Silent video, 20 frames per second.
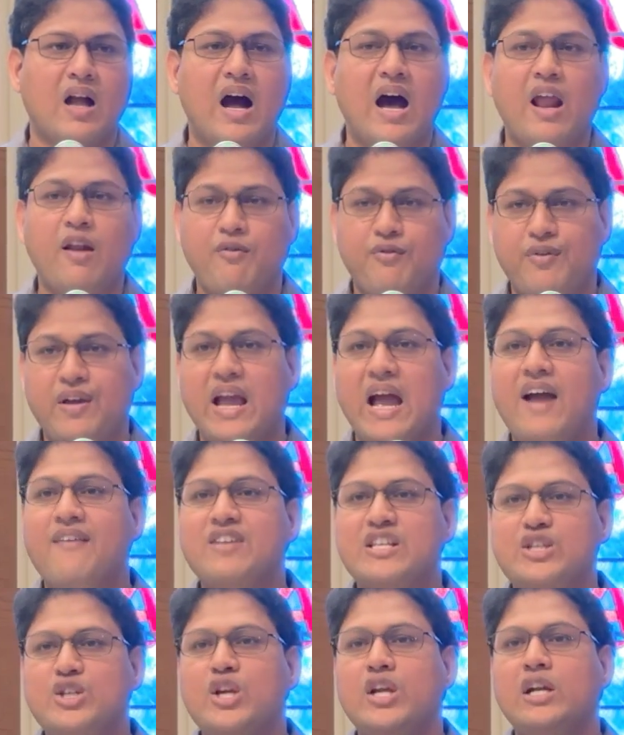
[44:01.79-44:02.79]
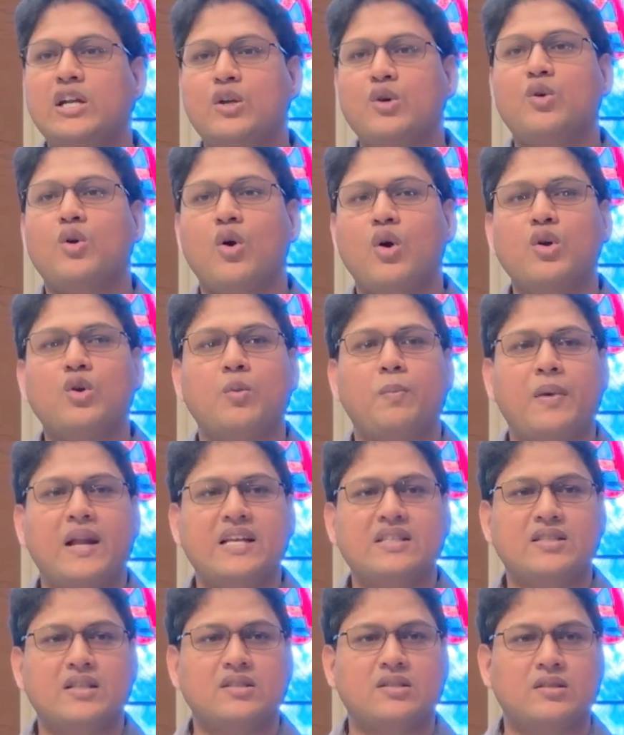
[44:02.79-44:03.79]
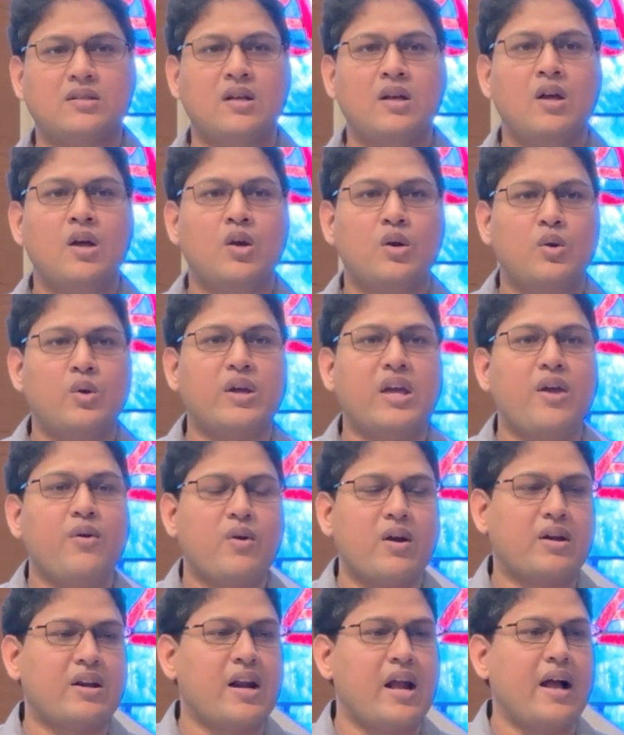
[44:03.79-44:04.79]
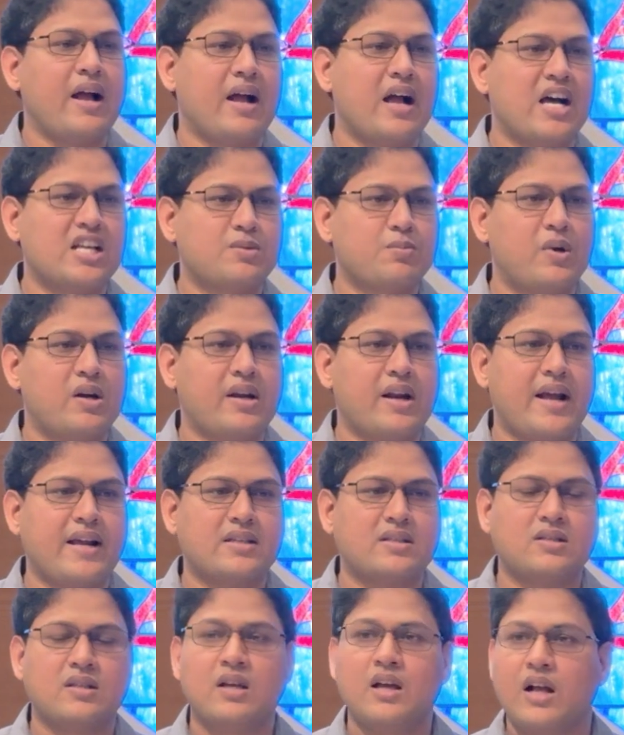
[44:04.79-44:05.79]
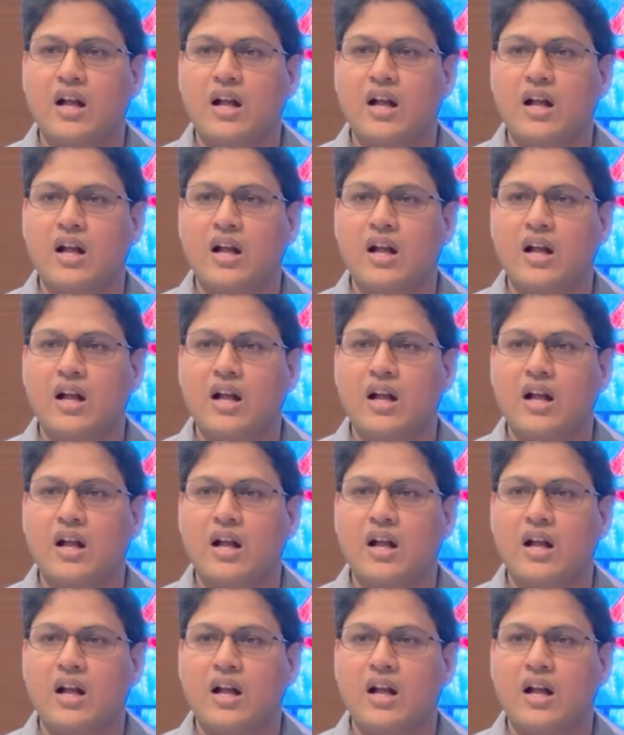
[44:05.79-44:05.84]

Or if we have a zeal to go to places to give gospel tracts,